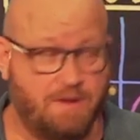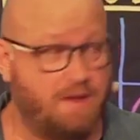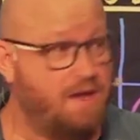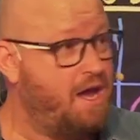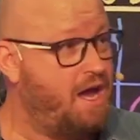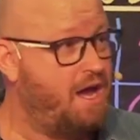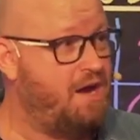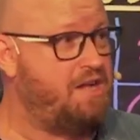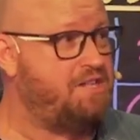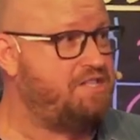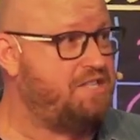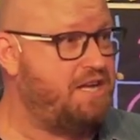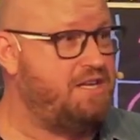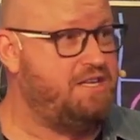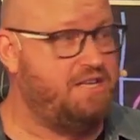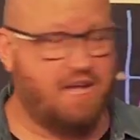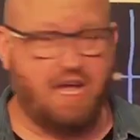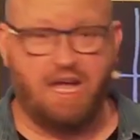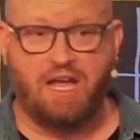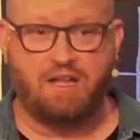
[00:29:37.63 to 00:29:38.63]
And I said,
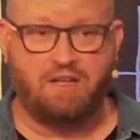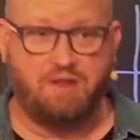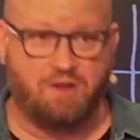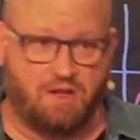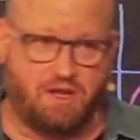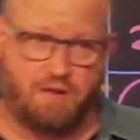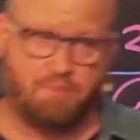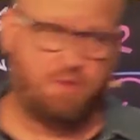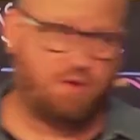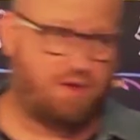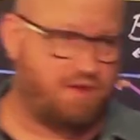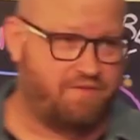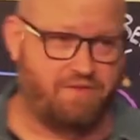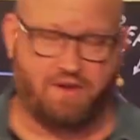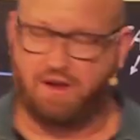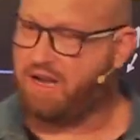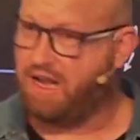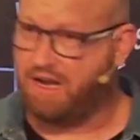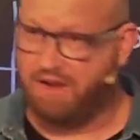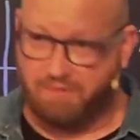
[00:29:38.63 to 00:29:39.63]
"Yeah, look, I'm looking for," I
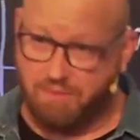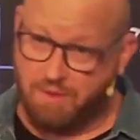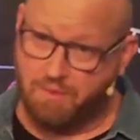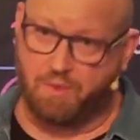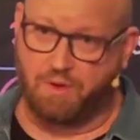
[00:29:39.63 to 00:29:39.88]
can't even remember what it